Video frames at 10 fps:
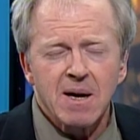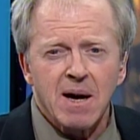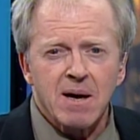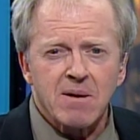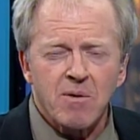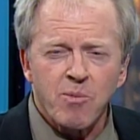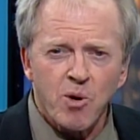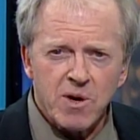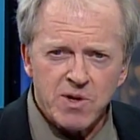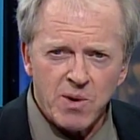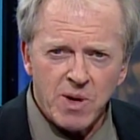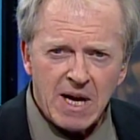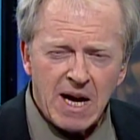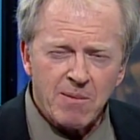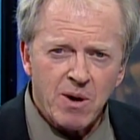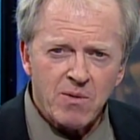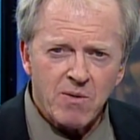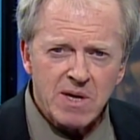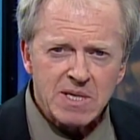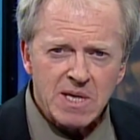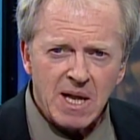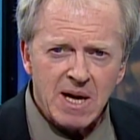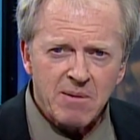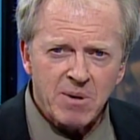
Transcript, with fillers: The report has only come out recently,